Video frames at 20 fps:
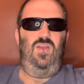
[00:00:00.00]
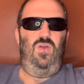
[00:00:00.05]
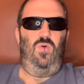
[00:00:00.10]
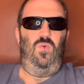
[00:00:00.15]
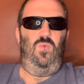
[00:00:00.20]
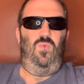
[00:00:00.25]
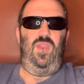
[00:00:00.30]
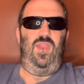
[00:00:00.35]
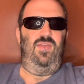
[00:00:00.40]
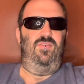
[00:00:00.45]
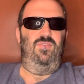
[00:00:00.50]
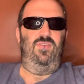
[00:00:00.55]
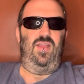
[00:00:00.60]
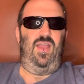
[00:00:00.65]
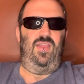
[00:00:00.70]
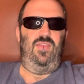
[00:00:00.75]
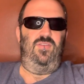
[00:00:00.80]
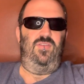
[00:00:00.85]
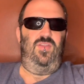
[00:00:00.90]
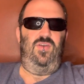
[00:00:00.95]
whatever.
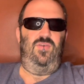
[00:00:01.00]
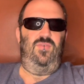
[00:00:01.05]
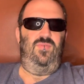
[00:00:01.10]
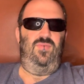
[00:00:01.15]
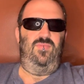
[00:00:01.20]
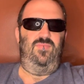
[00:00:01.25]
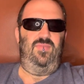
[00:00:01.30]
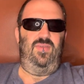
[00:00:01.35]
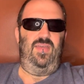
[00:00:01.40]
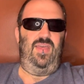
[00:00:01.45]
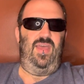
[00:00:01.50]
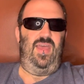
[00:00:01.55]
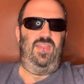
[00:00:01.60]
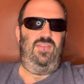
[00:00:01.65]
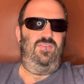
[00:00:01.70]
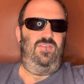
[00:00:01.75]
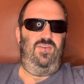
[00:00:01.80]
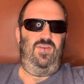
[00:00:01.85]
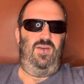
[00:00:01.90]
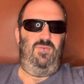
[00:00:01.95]
I don't know
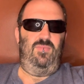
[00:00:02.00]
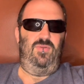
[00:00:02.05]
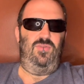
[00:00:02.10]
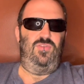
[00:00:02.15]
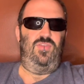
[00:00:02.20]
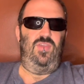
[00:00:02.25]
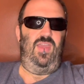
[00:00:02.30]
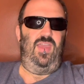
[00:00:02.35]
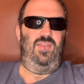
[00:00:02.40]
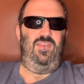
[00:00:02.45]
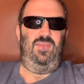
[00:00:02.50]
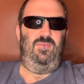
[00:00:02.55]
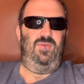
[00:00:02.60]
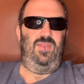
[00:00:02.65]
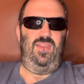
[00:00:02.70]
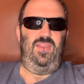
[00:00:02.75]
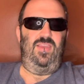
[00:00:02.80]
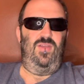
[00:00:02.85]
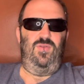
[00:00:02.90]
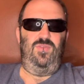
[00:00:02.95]
how much
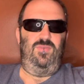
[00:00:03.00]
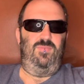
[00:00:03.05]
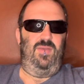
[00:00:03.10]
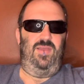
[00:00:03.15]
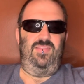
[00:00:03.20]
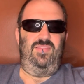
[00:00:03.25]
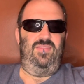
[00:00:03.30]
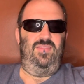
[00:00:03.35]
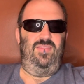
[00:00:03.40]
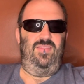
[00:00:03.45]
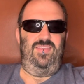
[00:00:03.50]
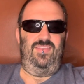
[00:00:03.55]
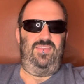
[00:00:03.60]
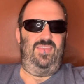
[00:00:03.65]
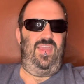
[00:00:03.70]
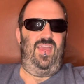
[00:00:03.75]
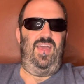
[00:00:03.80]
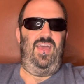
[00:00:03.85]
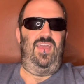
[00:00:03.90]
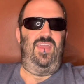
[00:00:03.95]
anybody knows about this
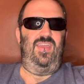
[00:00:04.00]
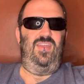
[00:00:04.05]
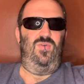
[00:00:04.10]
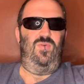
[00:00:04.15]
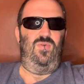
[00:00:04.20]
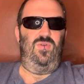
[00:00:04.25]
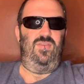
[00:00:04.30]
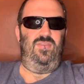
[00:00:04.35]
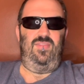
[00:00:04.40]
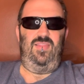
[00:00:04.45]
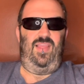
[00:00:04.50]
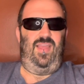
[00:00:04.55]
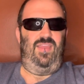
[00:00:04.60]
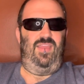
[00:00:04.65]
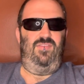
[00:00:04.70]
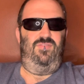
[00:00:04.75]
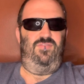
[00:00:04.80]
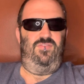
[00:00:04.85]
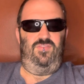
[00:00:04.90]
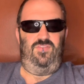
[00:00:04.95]
guy or his
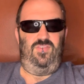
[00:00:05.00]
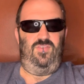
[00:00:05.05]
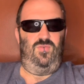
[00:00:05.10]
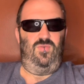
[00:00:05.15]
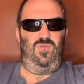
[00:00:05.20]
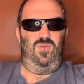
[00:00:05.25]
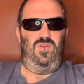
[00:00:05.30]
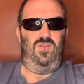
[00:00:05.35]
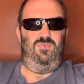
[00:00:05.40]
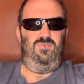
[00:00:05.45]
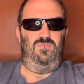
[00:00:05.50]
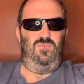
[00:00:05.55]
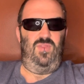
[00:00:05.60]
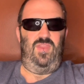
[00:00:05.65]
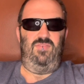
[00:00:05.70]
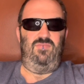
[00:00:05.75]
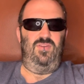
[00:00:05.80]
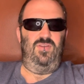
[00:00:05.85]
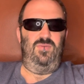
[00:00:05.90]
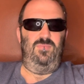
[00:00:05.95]
life or
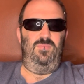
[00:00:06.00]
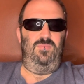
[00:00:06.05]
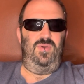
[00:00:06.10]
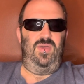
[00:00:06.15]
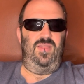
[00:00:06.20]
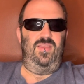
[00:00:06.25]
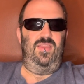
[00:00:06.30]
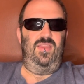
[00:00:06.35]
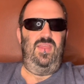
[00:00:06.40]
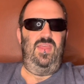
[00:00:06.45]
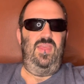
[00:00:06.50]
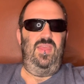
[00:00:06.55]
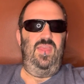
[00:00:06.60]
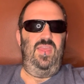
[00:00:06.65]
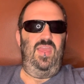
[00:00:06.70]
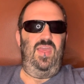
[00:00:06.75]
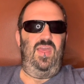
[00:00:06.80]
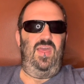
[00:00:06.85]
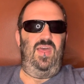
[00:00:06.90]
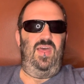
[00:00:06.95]
whatever, but,
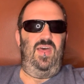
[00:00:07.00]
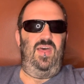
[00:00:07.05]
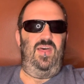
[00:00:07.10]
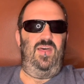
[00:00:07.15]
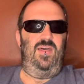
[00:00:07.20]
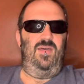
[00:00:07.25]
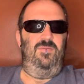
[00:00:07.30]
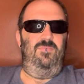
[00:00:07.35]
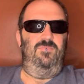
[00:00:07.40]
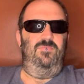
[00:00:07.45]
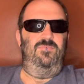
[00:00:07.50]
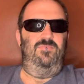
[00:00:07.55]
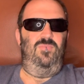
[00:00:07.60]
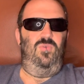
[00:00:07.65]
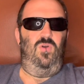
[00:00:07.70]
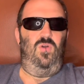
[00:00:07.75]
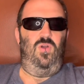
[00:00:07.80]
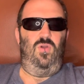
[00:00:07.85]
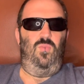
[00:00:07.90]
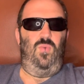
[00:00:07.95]

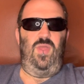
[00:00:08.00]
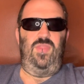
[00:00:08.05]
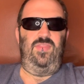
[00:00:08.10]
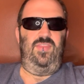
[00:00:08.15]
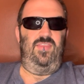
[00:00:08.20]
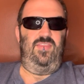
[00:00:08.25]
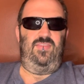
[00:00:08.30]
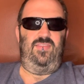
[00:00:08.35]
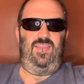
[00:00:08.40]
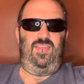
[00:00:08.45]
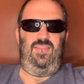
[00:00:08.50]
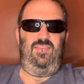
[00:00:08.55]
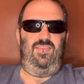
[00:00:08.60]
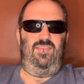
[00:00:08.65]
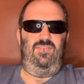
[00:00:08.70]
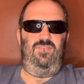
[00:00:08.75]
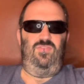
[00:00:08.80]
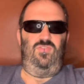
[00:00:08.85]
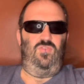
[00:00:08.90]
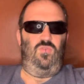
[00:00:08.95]
or when this
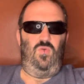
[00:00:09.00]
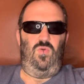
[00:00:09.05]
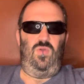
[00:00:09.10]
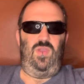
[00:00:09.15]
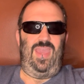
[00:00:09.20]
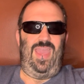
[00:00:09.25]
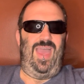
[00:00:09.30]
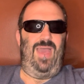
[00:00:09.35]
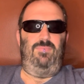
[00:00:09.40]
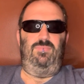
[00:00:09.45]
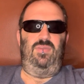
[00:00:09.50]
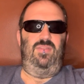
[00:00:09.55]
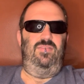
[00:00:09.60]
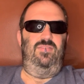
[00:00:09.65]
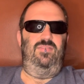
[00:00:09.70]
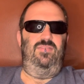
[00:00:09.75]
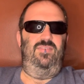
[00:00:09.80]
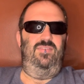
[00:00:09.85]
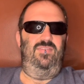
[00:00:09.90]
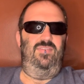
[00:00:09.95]
story
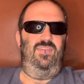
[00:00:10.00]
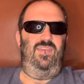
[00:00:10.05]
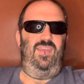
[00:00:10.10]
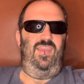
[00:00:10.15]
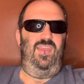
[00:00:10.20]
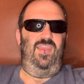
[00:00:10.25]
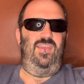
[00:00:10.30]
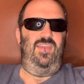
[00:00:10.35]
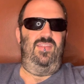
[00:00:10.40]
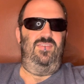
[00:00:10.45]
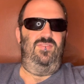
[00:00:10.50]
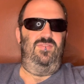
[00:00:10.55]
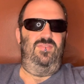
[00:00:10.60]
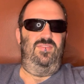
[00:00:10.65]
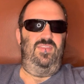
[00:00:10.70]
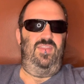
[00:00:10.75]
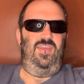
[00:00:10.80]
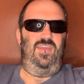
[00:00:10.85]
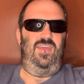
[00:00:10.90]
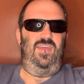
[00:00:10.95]
happened and
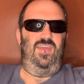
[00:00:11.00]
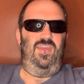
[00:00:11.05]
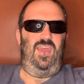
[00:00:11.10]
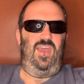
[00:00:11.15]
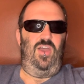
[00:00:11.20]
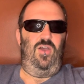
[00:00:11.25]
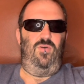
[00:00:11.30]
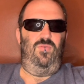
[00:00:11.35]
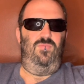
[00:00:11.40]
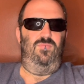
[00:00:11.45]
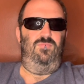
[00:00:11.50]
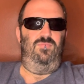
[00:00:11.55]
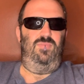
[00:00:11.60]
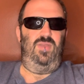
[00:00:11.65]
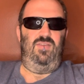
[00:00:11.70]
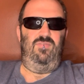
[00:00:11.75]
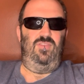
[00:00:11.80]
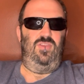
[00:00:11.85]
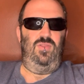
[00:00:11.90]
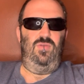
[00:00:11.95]
how
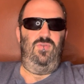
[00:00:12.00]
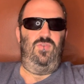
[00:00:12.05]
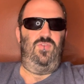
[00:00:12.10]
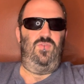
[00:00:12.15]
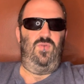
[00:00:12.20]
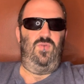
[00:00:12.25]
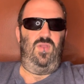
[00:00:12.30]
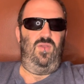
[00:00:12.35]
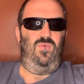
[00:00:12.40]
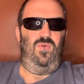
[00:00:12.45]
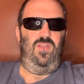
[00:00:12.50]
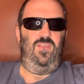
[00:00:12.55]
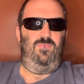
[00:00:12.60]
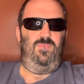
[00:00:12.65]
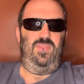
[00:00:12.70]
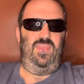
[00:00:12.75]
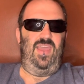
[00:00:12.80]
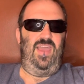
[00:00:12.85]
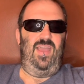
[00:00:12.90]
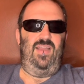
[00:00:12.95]
big of a news story it was,
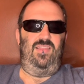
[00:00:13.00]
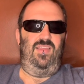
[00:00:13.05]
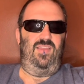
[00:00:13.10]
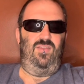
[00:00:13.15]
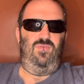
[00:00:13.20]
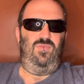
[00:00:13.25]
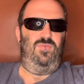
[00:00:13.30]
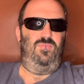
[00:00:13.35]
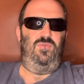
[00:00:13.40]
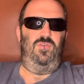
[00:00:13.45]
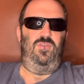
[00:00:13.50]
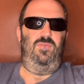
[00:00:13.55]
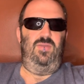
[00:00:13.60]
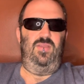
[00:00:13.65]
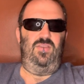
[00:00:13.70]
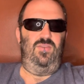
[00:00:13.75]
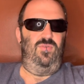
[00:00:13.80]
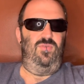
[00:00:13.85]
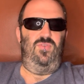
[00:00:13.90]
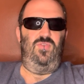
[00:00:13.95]
but they act like it was a pretty big
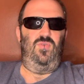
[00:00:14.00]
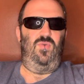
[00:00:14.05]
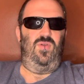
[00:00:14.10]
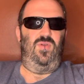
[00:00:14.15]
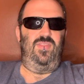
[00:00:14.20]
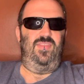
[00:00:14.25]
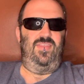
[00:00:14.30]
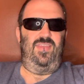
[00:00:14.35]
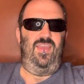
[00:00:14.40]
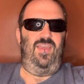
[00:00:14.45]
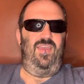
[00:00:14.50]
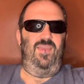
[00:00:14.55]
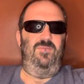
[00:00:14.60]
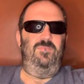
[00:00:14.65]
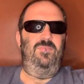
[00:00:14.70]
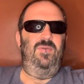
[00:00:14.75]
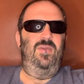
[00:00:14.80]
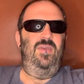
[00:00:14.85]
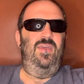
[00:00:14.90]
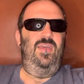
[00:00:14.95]
news story at the time.